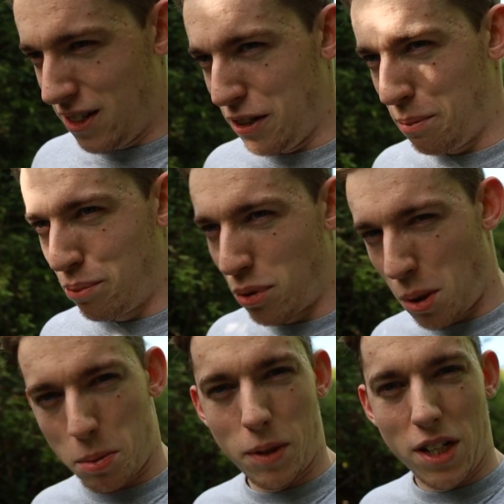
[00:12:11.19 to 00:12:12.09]
you
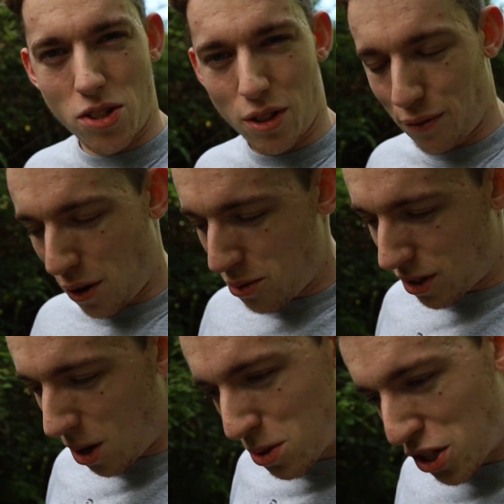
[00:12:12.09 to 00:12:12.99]
probably should have phoned
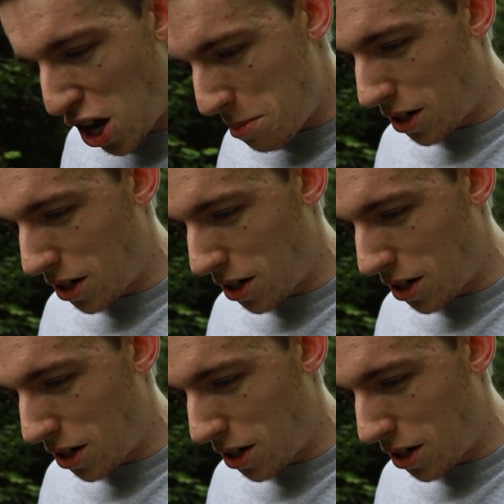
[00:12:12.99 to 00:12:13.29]
a long time